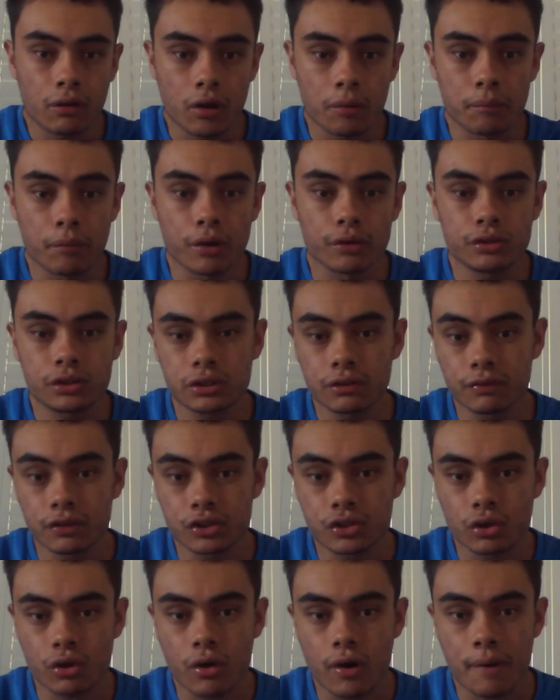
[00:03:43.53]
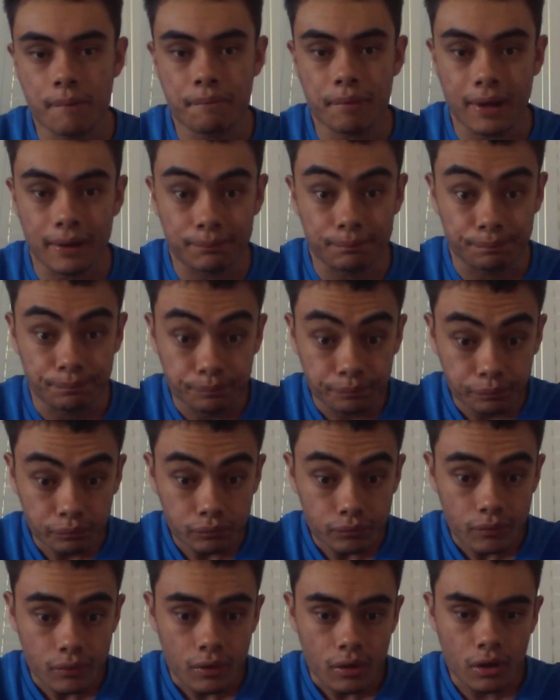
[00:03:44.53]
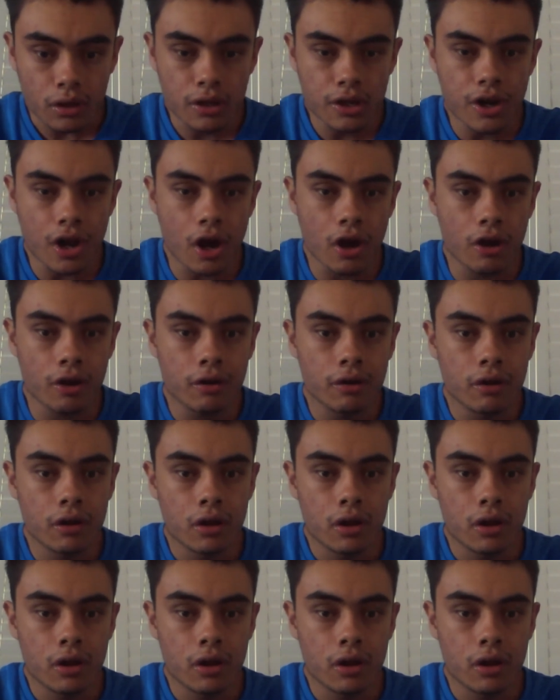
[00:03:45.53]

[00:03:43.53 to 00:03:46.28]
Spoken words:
most of the time. But, you know,